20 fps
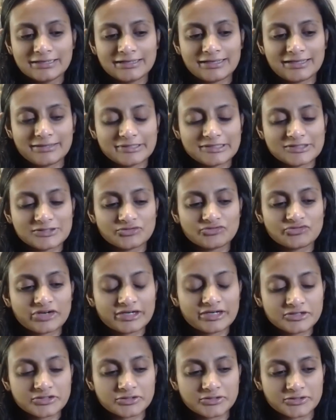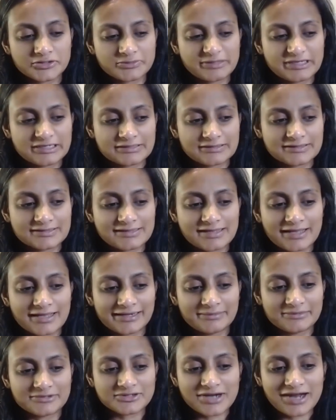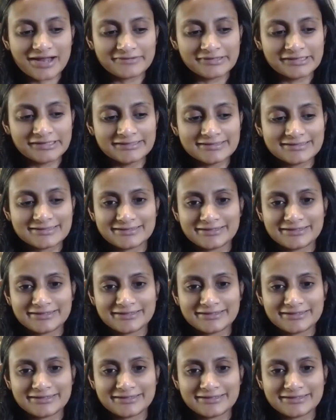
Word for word: And so a friend introduced me to this guy named Travis,